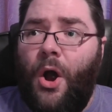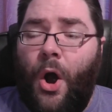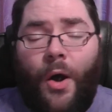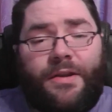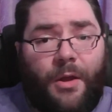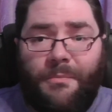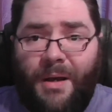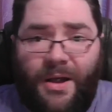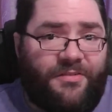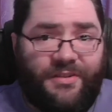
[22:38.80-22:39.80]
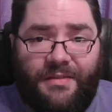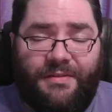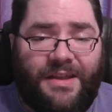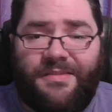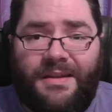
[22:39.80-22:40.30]
I don't personally
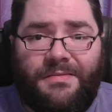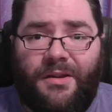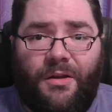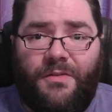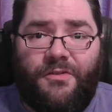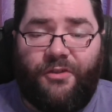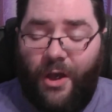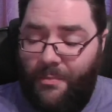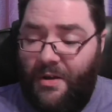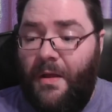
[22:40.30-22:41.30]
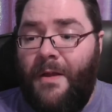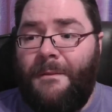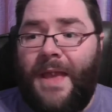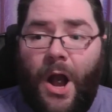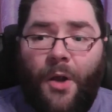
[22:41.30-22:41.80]
think it's anything like the Serpent.
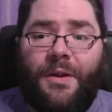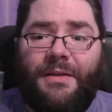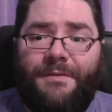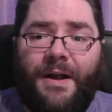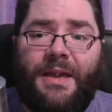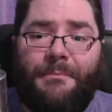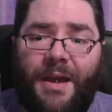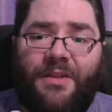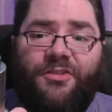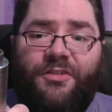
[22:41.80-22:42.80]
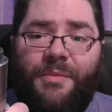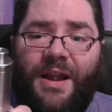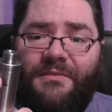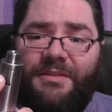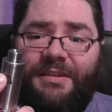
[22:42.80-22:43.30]
The only fucking major
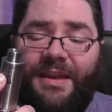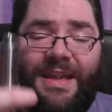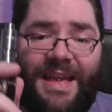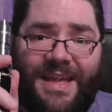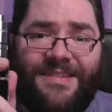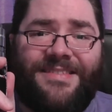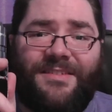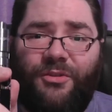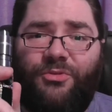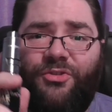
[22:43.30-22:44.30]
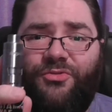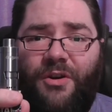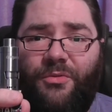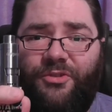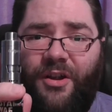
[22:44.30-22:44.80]
similarity is the juice
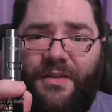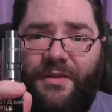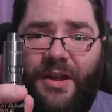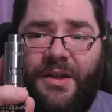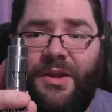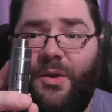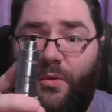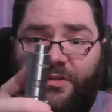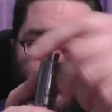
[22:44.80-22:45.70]
control side of it, which